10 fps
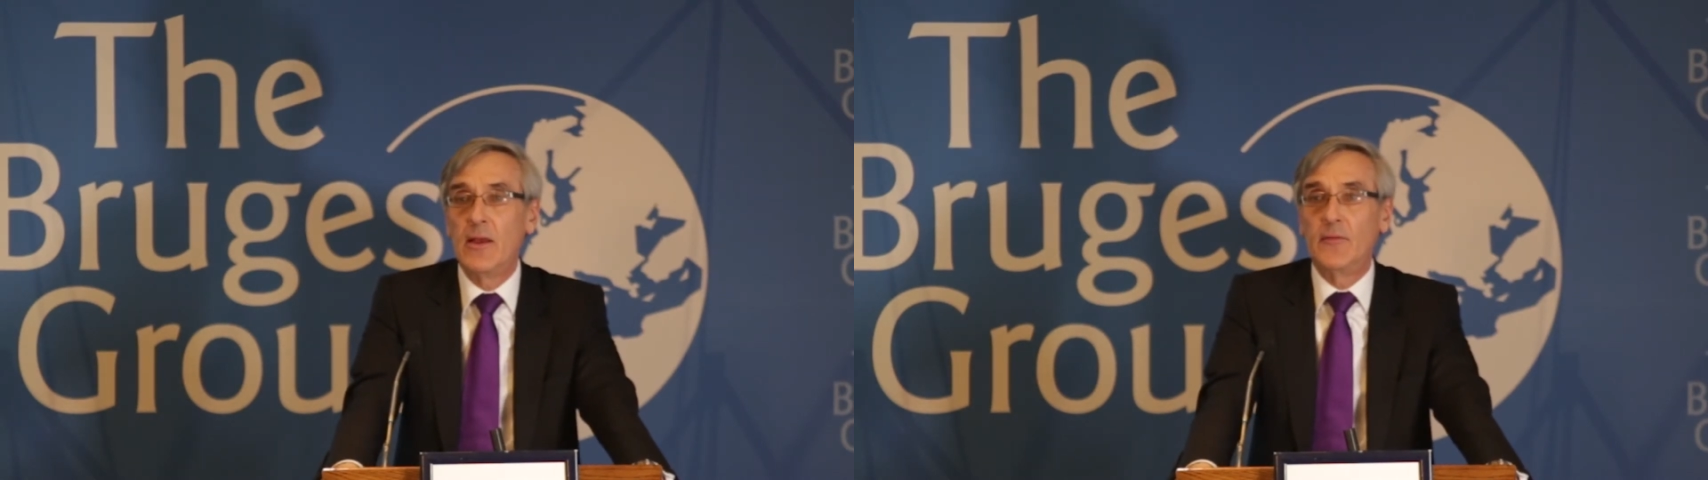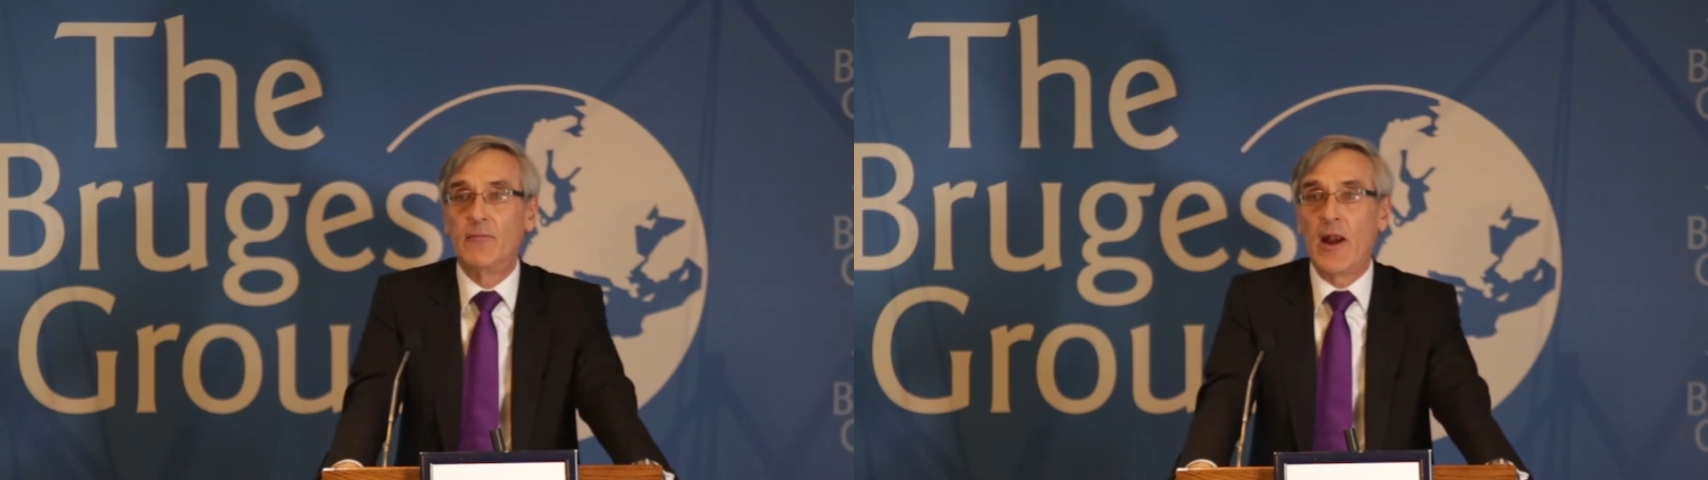
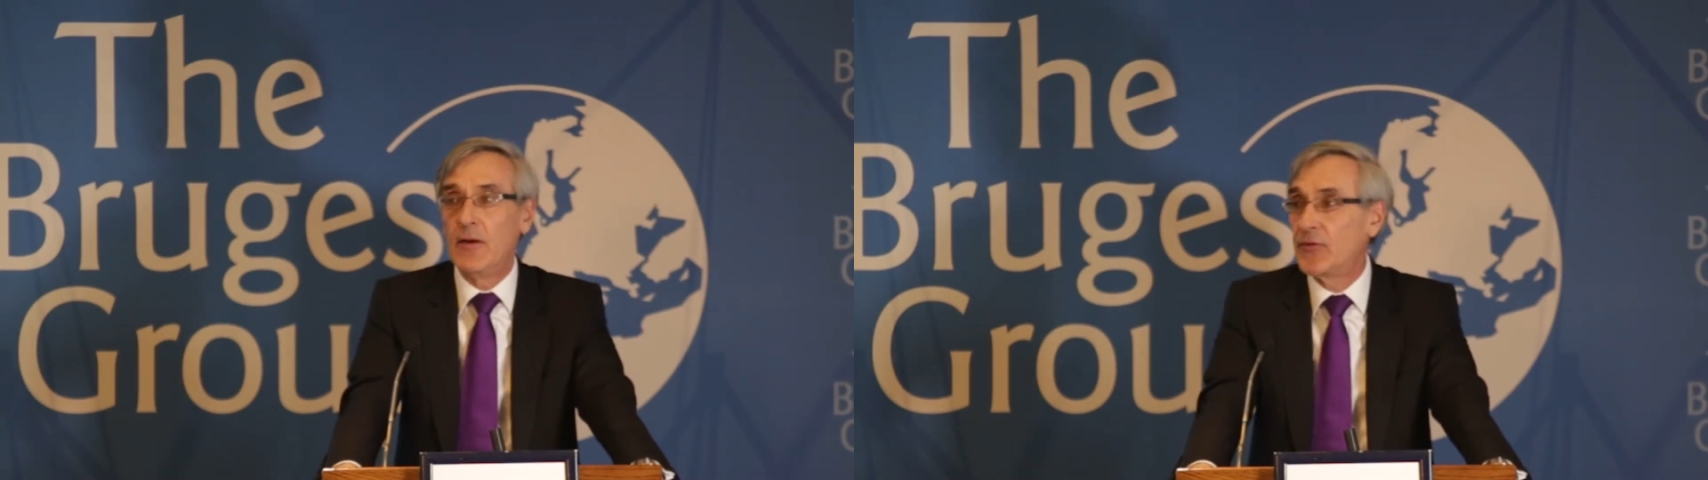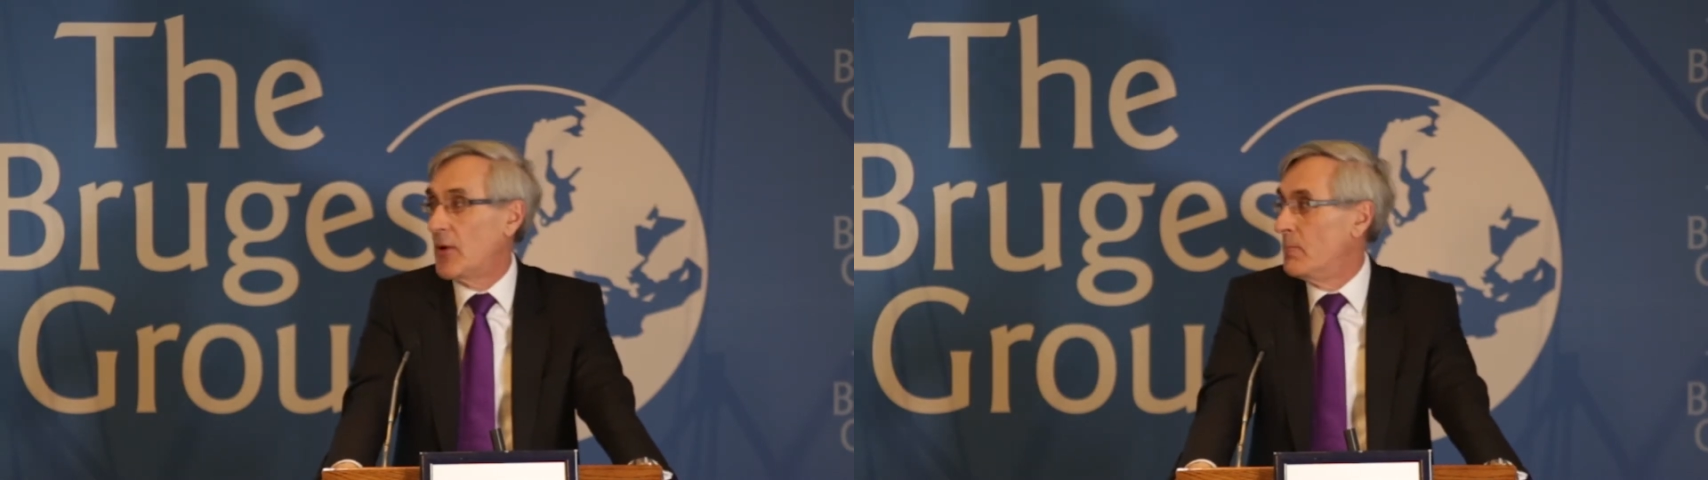is
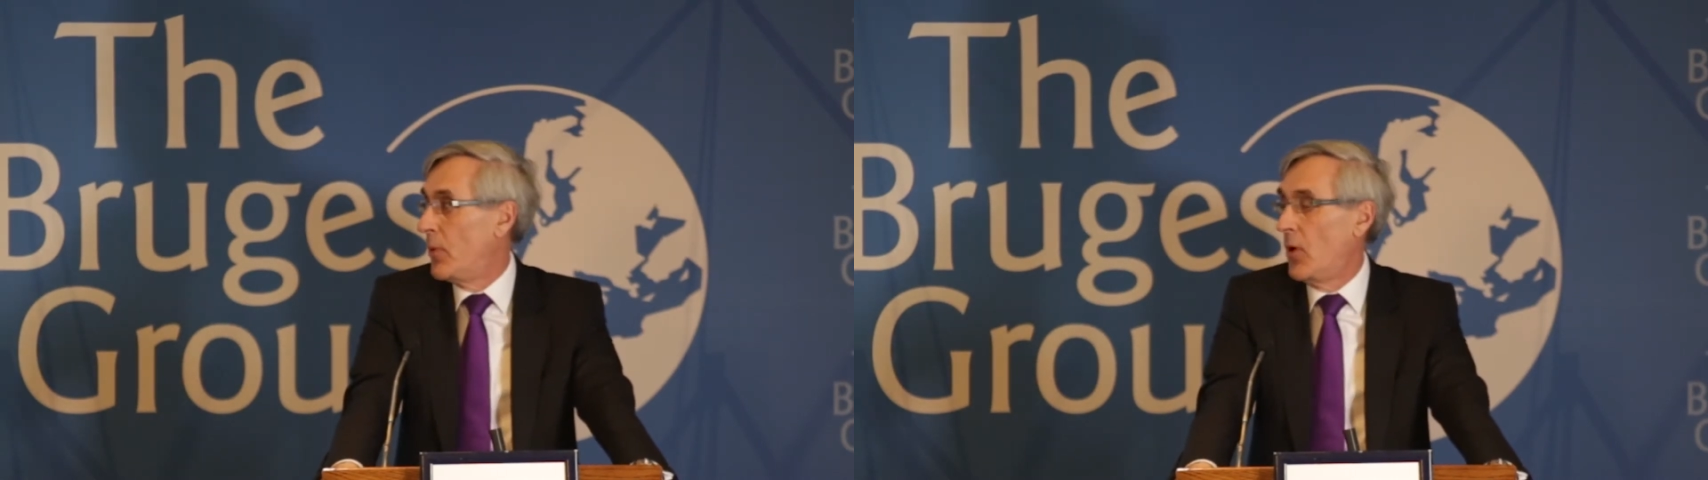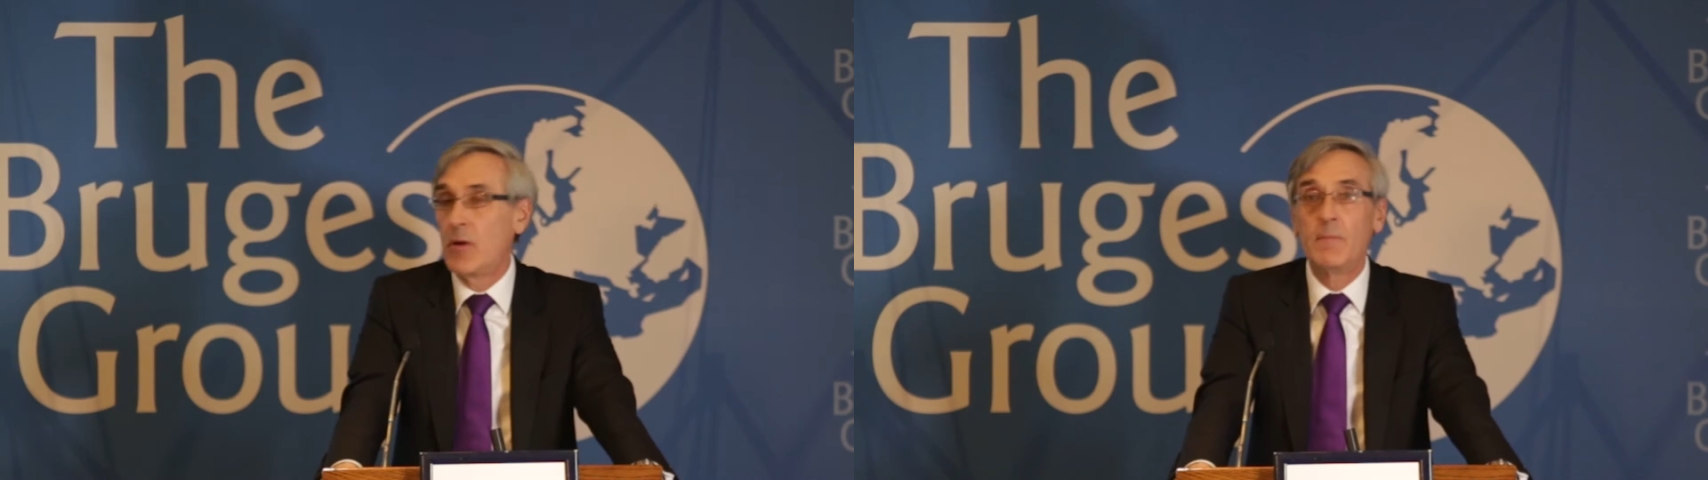very
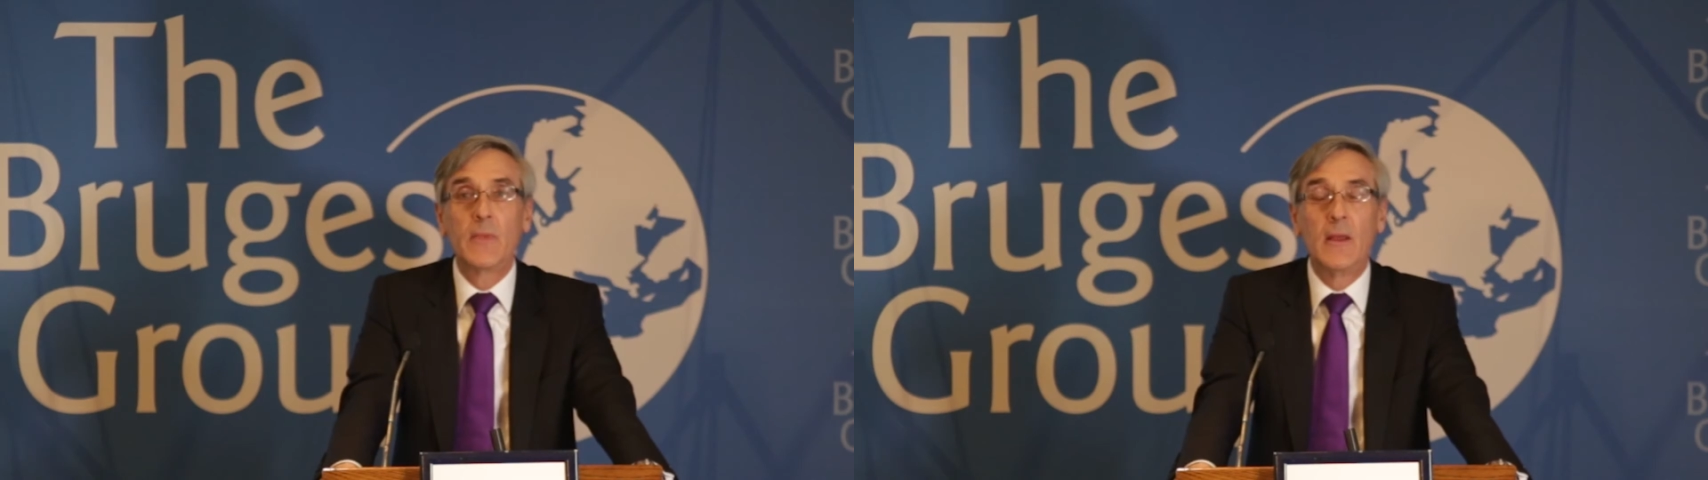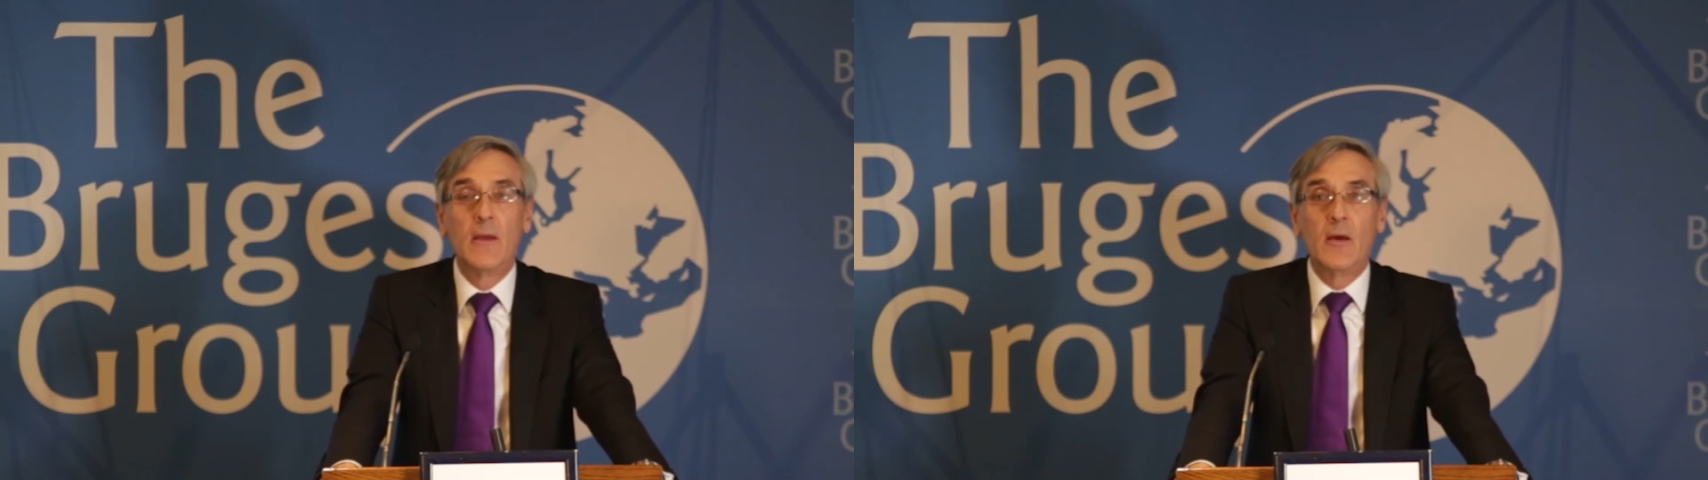simple,